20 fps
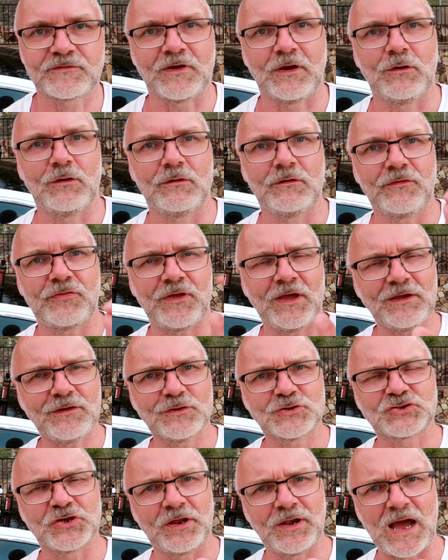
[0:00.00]
So thank
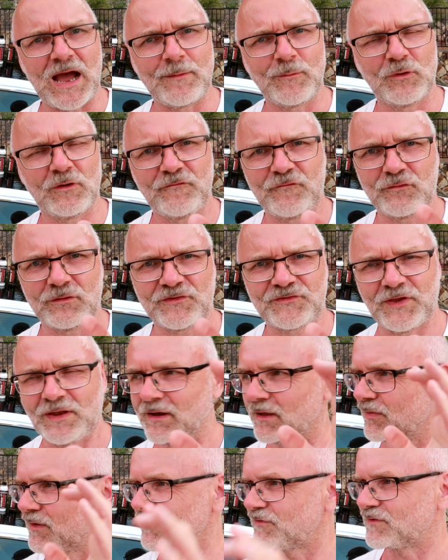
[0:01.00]
you Shine Armor for
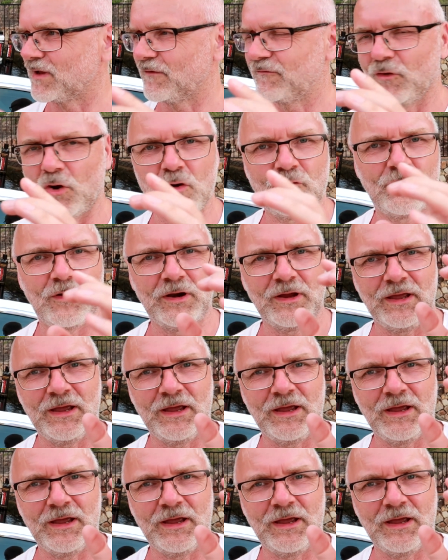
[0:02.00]
sending this stuff over